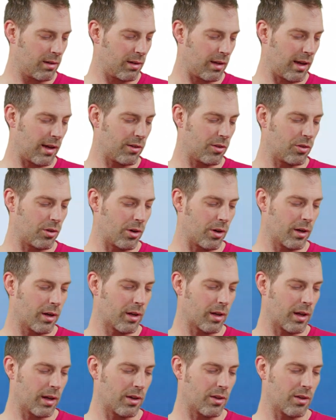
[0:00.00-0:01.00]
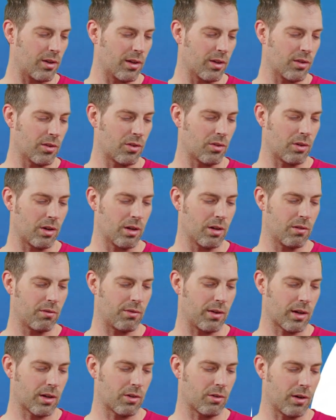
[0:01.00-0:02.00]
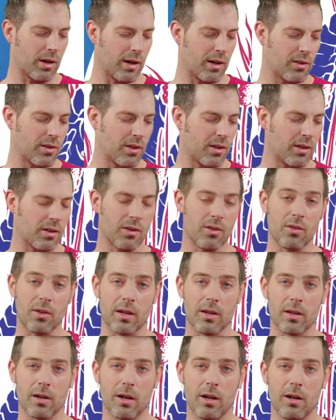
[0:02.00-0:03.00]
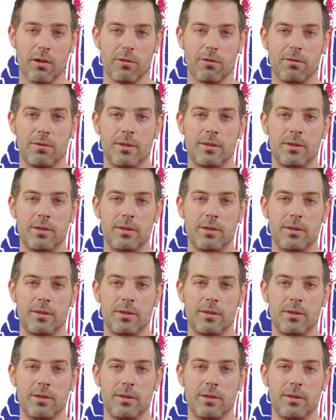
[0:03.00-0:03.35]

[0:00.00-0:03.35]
that drawing into Illustrator, vectorize it, and send it off.